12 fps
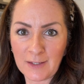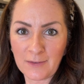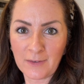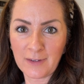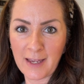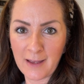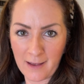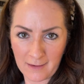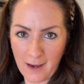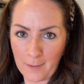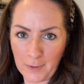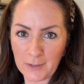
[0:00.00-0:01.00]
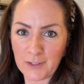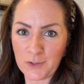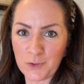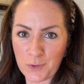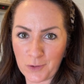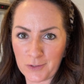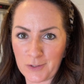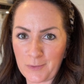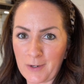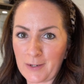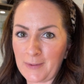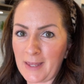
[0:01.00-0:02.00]
of cupboards and drawers to
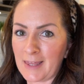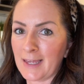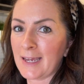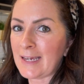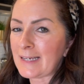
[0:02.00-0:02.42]
work with,